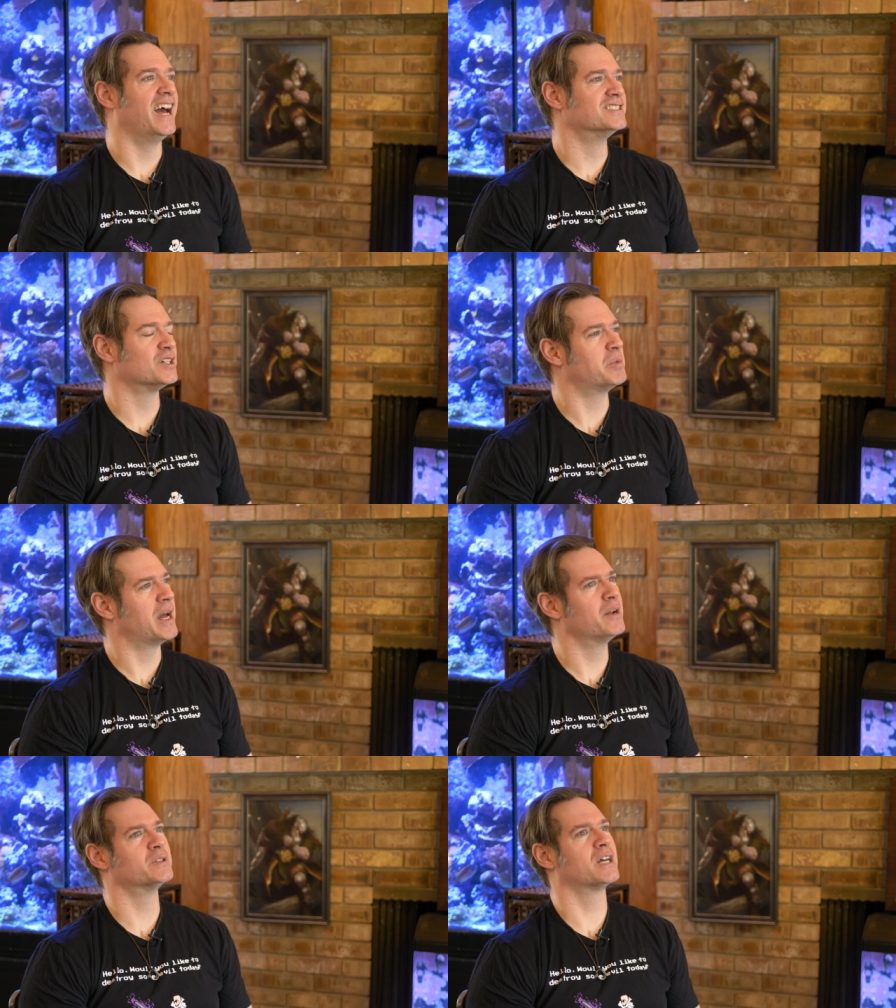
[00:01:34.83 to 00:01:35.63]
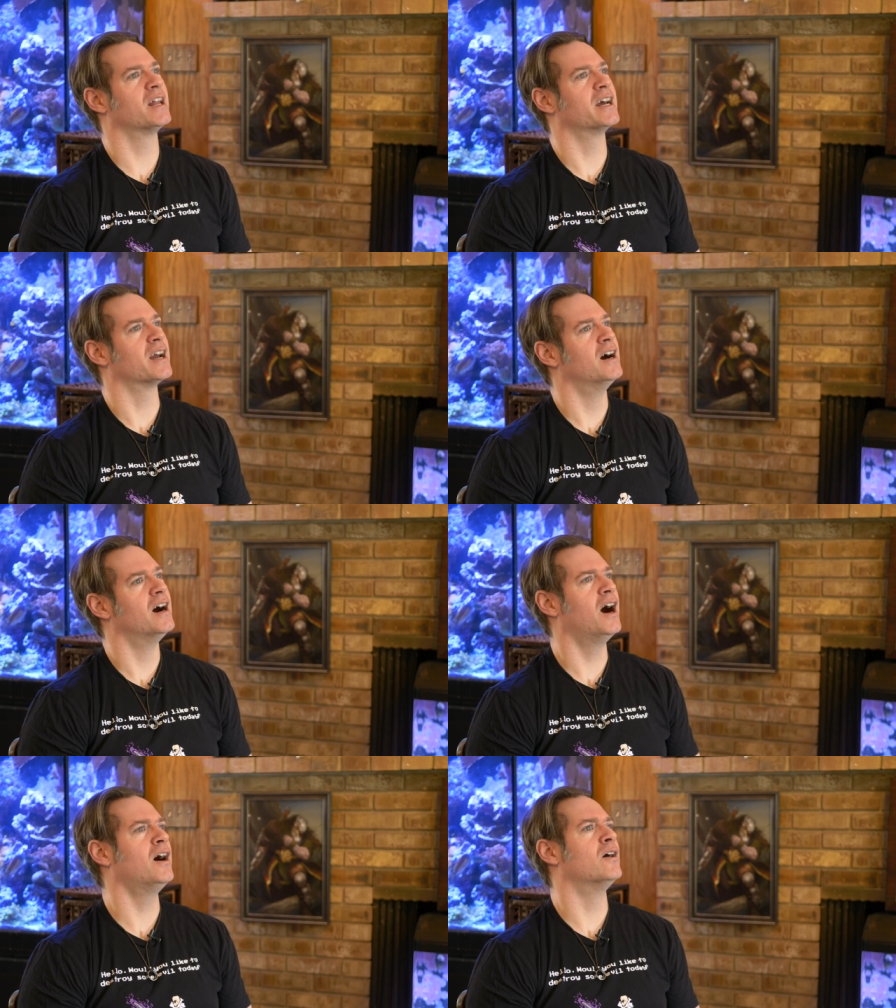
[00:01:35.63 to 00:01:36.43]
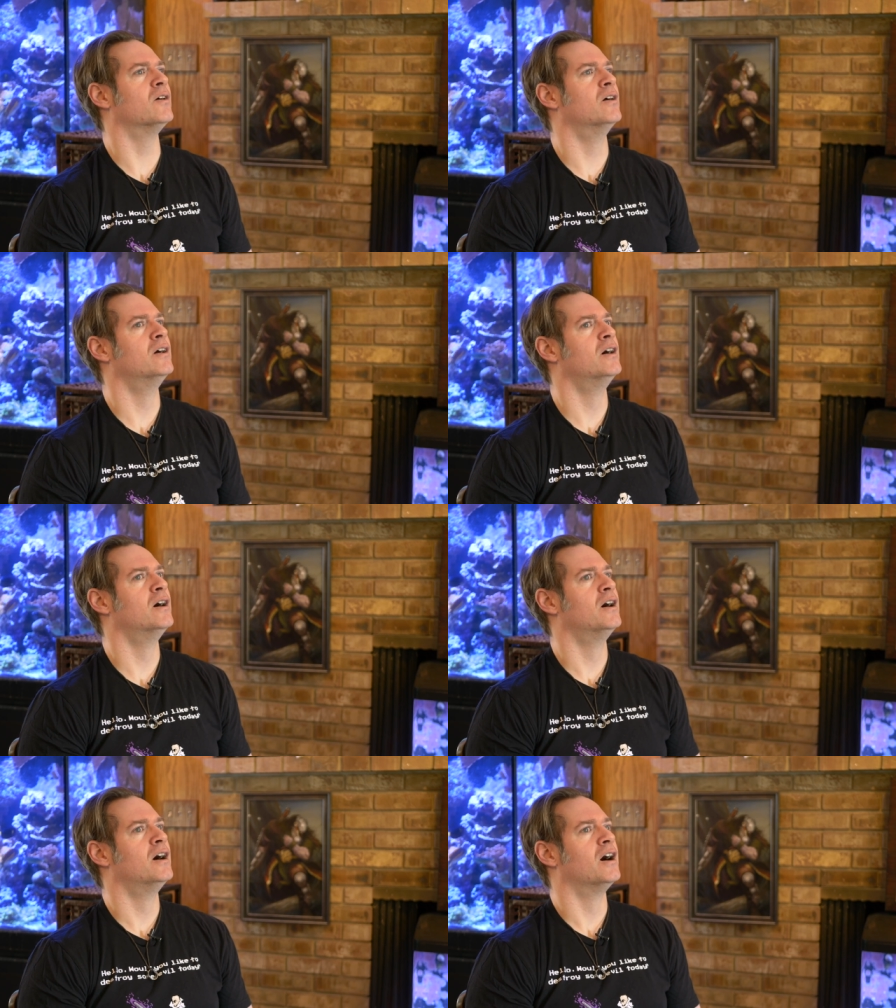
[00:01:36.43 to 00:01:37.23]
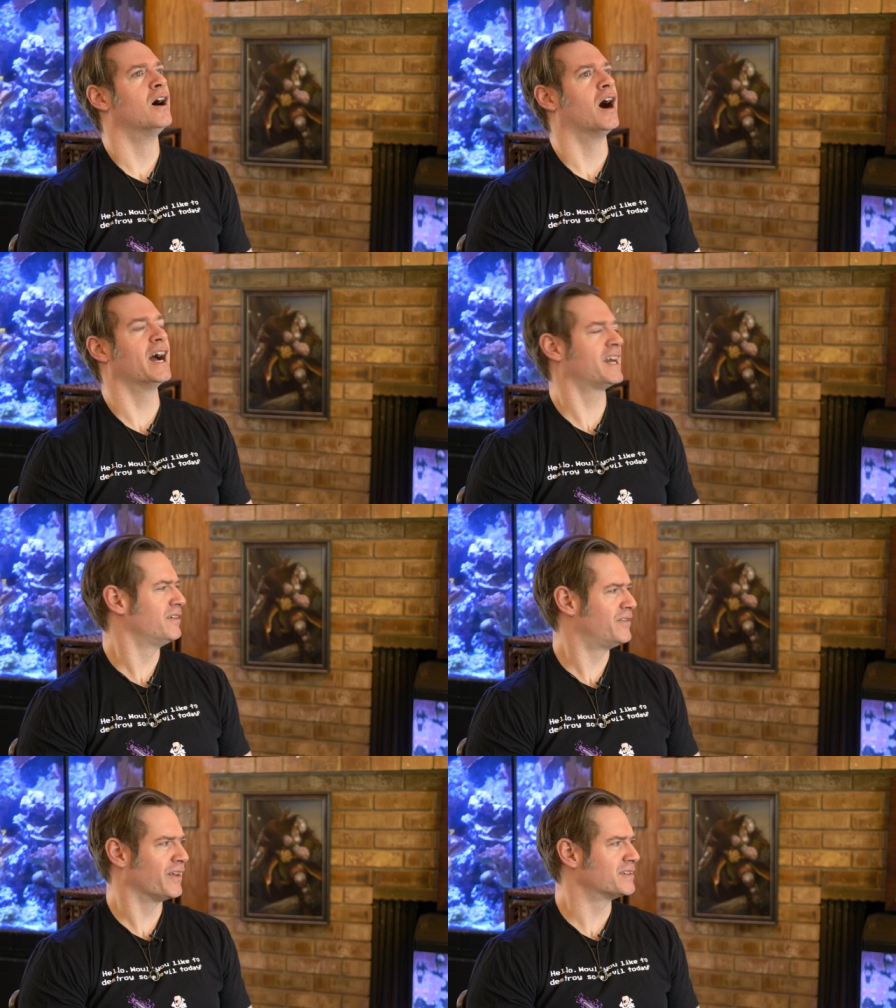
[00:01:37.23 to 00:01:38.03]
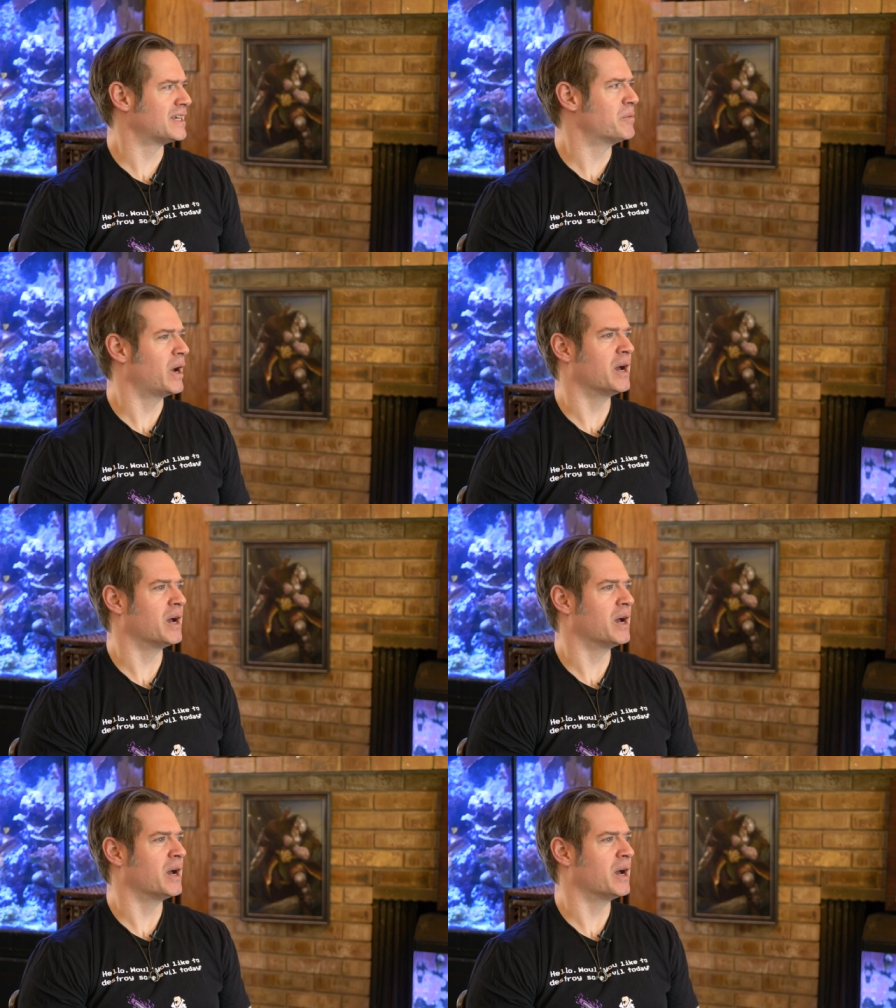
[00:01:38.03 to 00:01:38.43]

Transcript: and so Brandon was kind of like, "Oh," I kind of felt the same way.